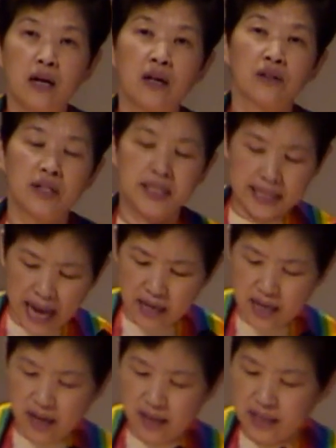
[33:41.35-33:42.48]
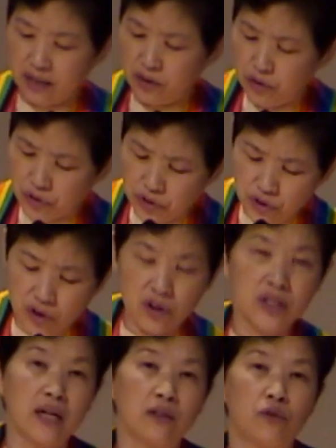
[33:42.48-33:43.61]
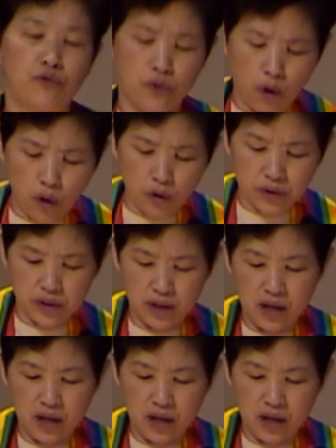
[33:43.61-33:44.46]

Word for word: the Second and the Third and the Fourth